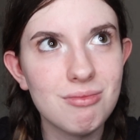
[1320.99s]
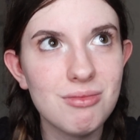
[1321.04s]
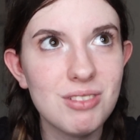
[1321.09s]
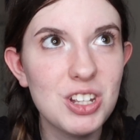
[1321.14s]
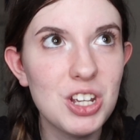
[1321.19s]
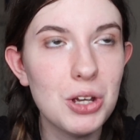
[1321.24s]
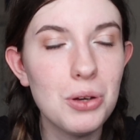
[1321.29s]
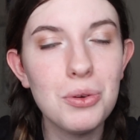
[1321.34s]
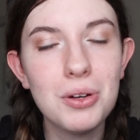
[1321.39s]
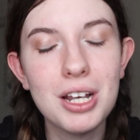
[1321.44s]

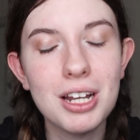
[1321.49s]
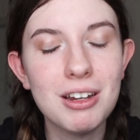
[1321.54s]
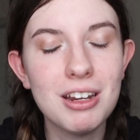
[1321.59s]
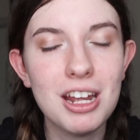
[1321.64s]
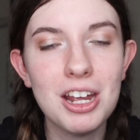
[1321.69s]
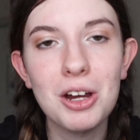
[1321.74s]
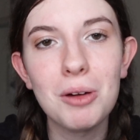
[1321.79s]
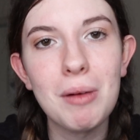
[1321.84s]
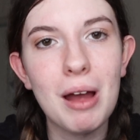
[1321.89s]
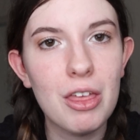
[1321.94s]
you can
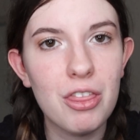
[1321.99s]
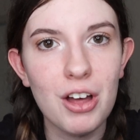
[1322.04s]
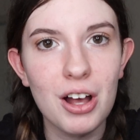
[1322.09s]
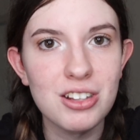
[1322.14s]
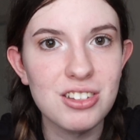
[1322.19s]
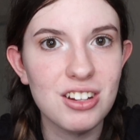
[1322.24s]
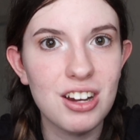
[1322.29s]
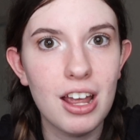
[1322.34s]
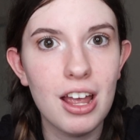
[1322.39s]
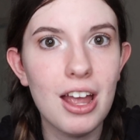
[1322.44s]
hear my
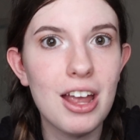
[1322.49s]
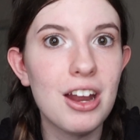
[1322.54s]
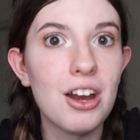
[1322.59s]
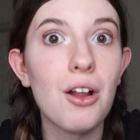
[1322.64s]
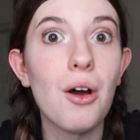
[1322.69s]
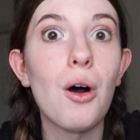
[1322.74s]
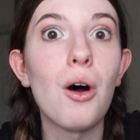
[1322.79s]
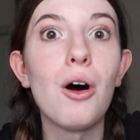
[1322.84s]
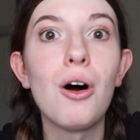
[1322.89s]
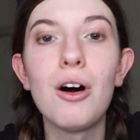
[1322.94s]
thoughts on it
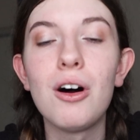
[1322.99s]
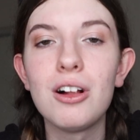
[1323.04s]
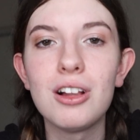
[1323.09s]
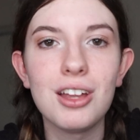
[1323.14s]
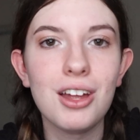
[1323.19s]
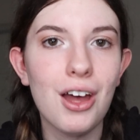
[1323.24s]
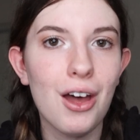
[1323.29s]
in all